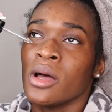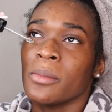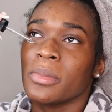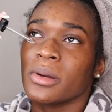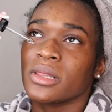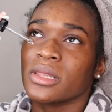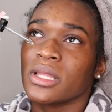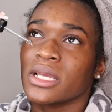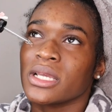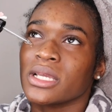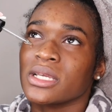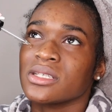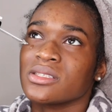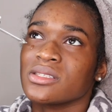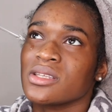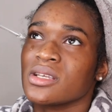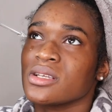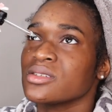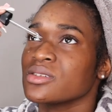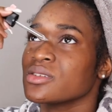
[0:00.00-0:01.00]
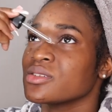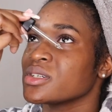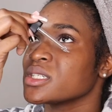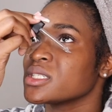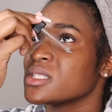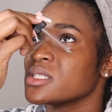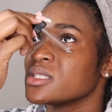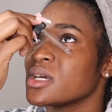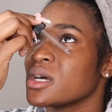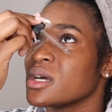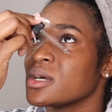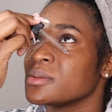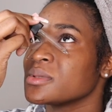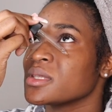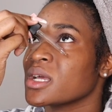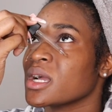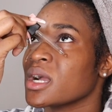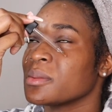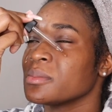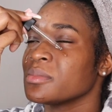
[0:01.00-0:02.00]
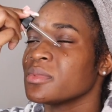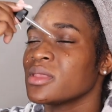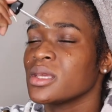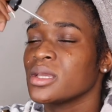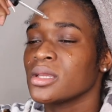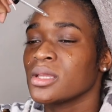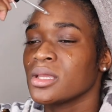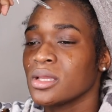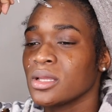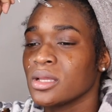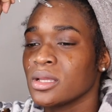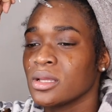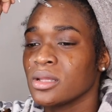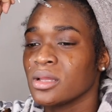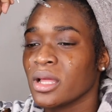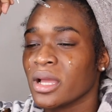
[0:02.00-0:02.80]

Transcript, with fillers: But like, it's such crazy times. Like I'm thinking,